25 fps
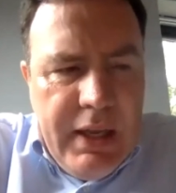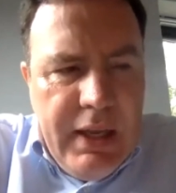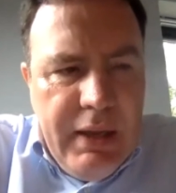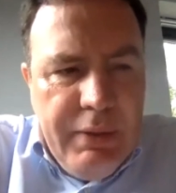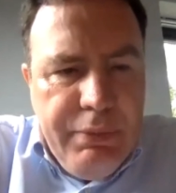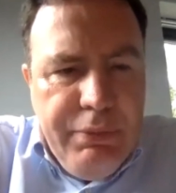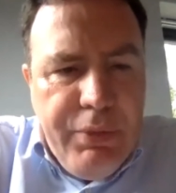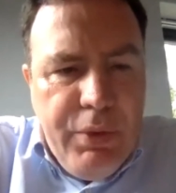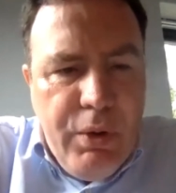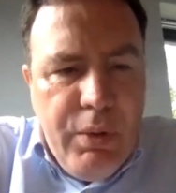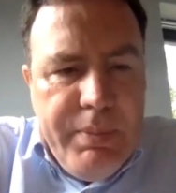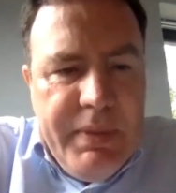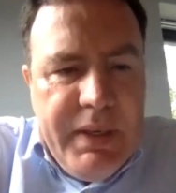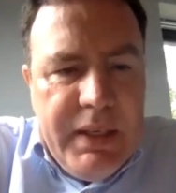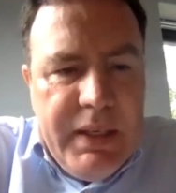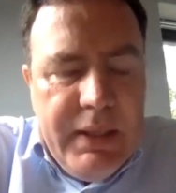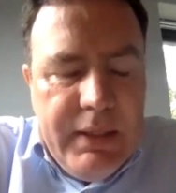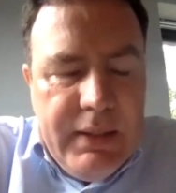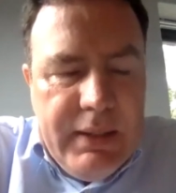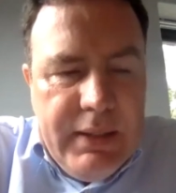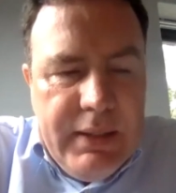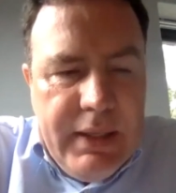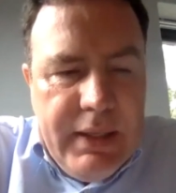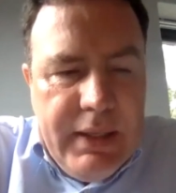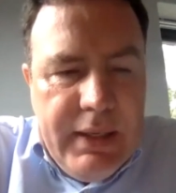4
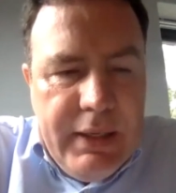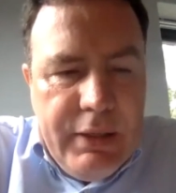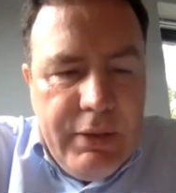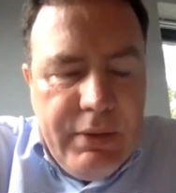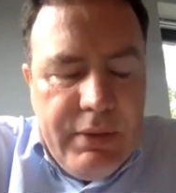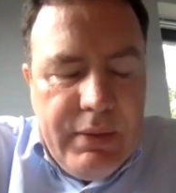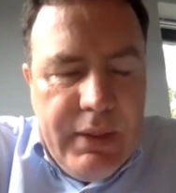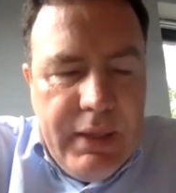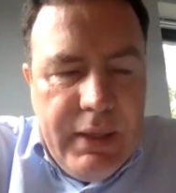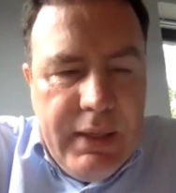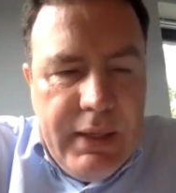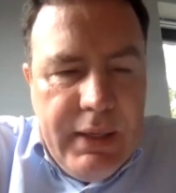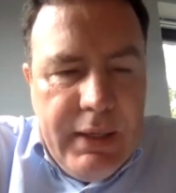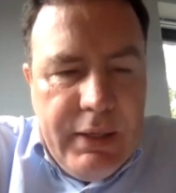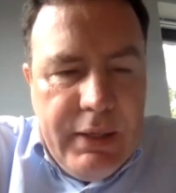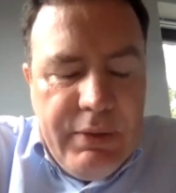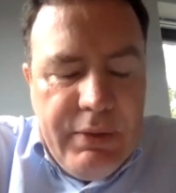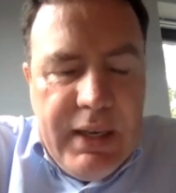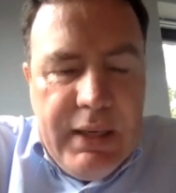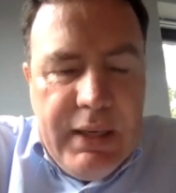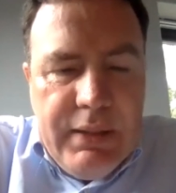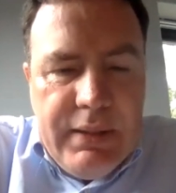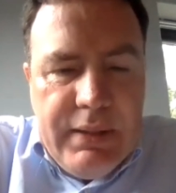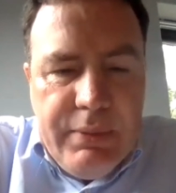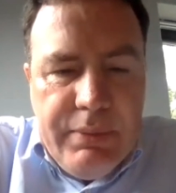million
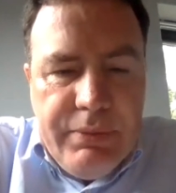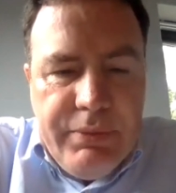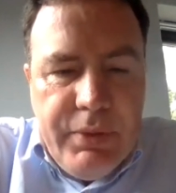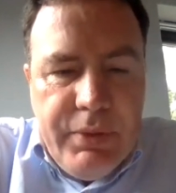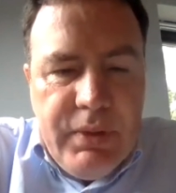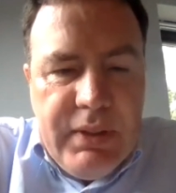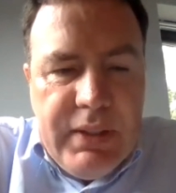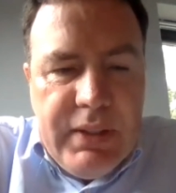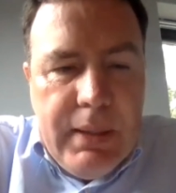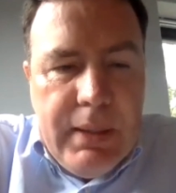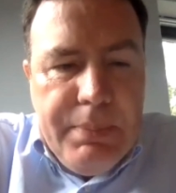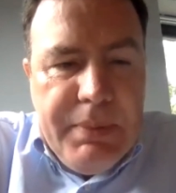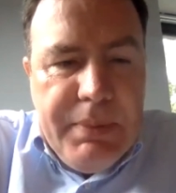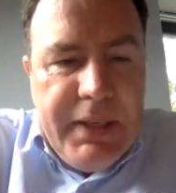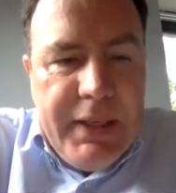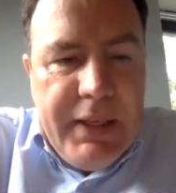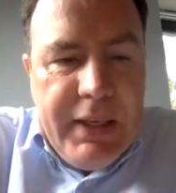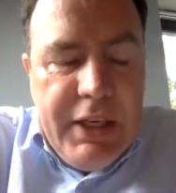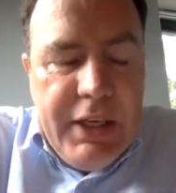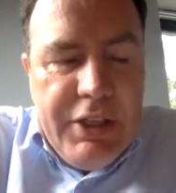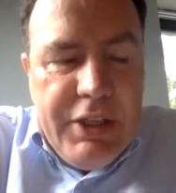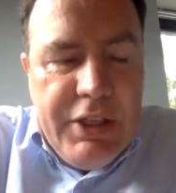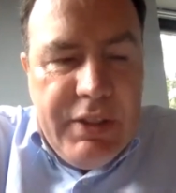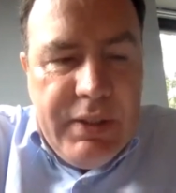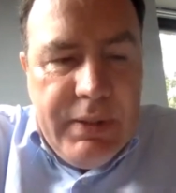grant funded
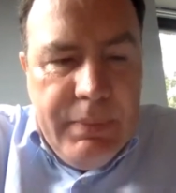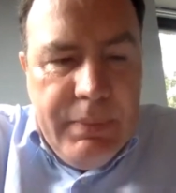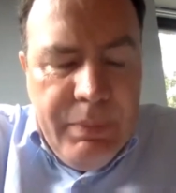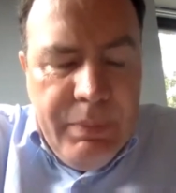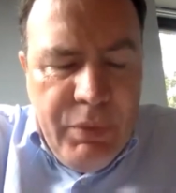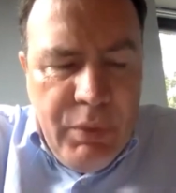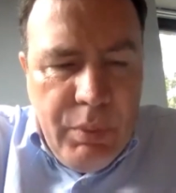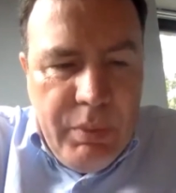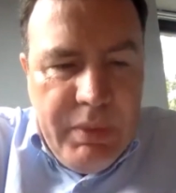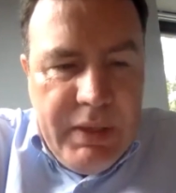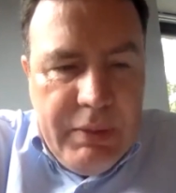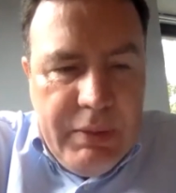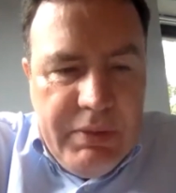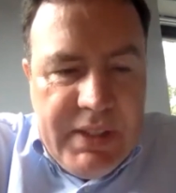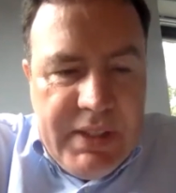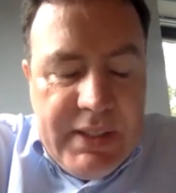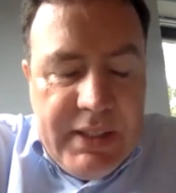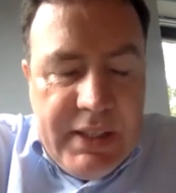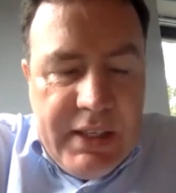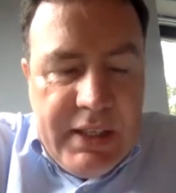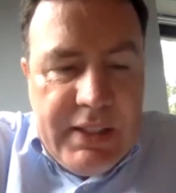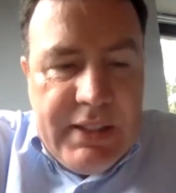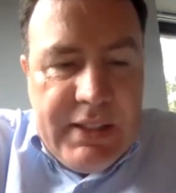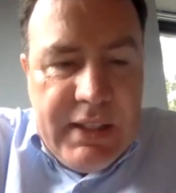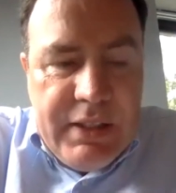application with a
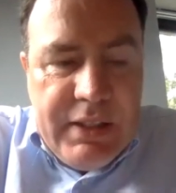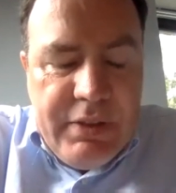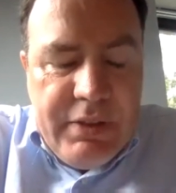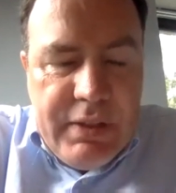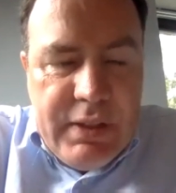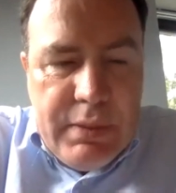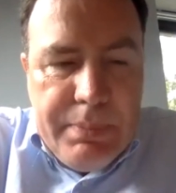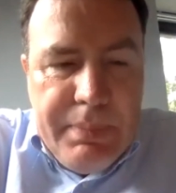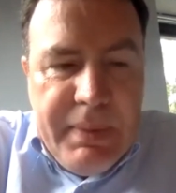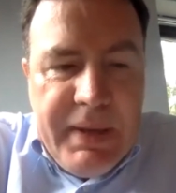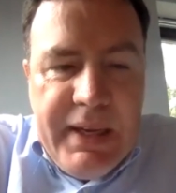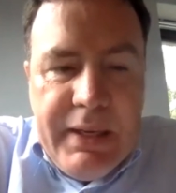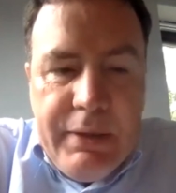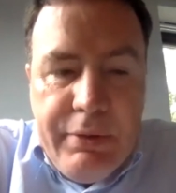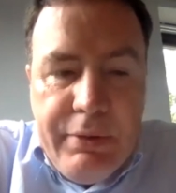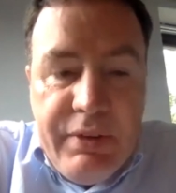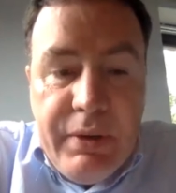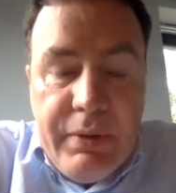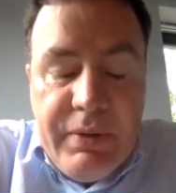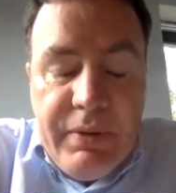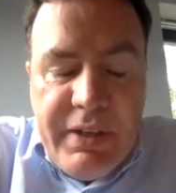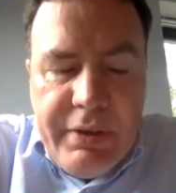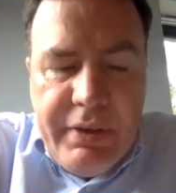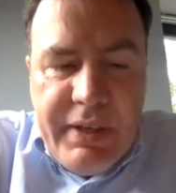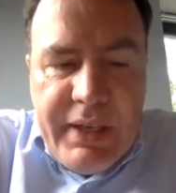research centre in Spain
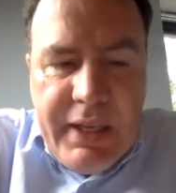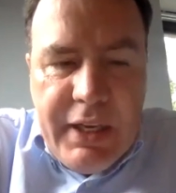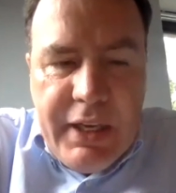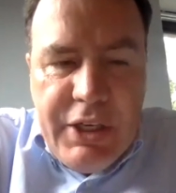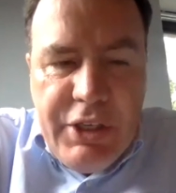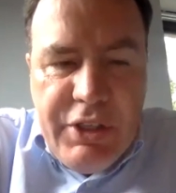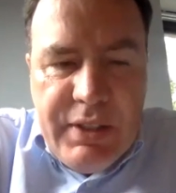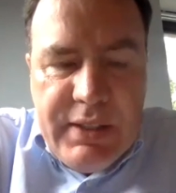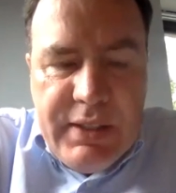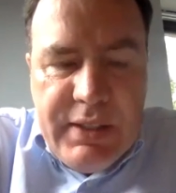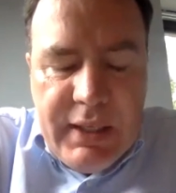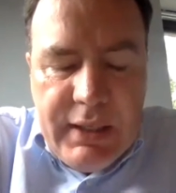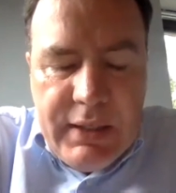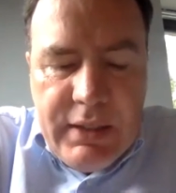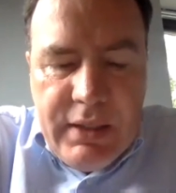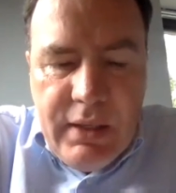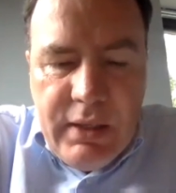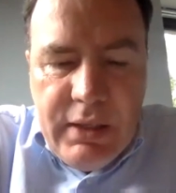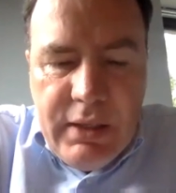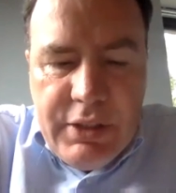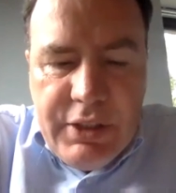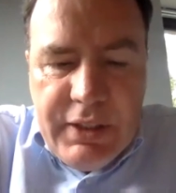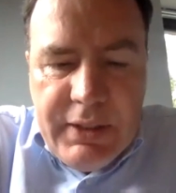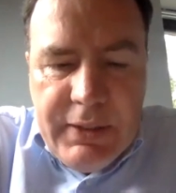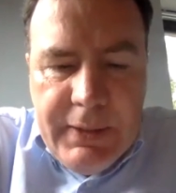around irrigation
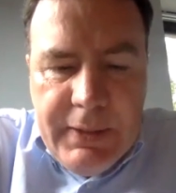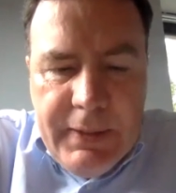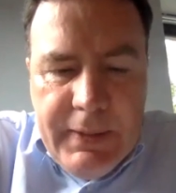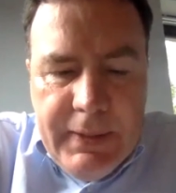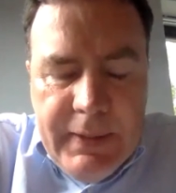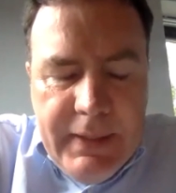technology,